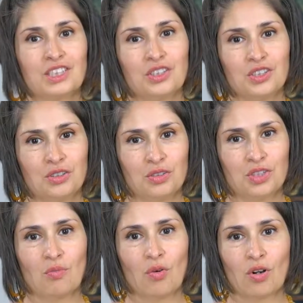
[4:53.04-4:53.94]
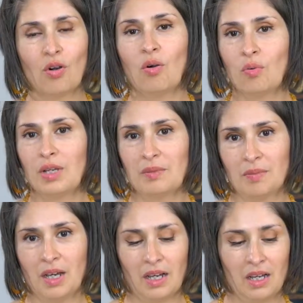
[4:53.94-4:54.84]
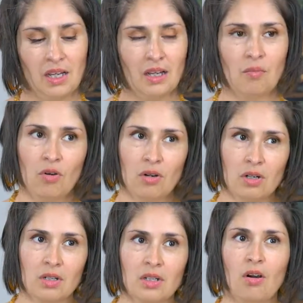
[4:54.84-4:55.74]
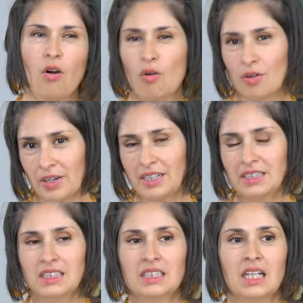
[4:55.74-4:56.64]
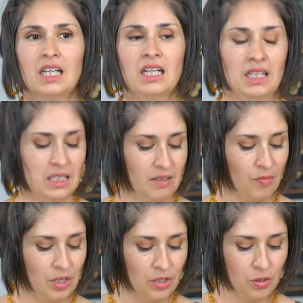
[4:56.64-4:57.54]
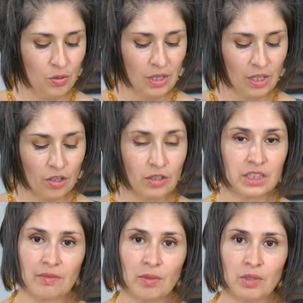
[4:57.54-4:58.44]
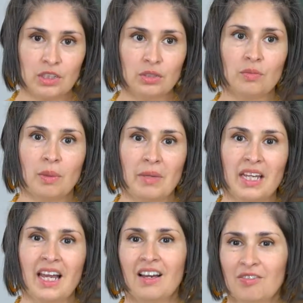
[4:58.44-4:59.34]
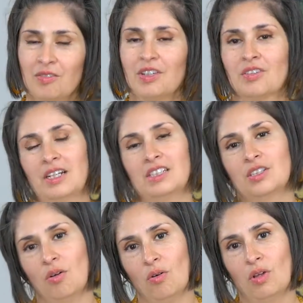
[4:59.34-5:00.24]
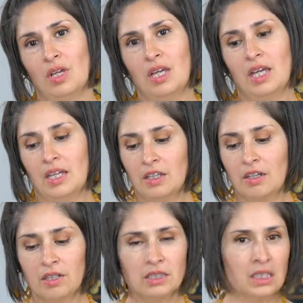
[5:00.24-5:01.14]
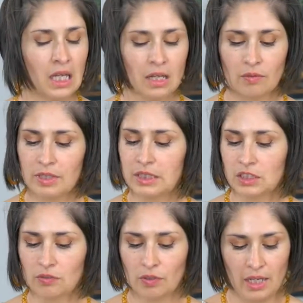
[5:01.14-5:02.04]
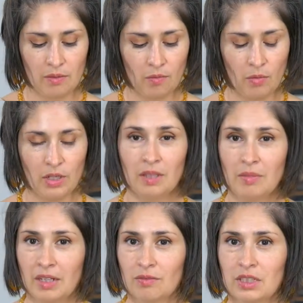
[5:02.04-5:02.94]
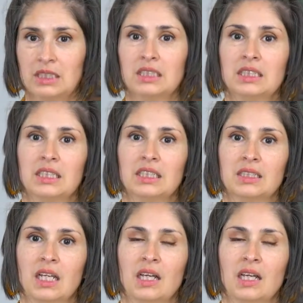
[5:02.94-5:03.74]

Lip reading: to use more whole wheat, more whole grains we do encourage everyone to make half of their grains whole. And there is a lot of reasons for that. One of the main reasons is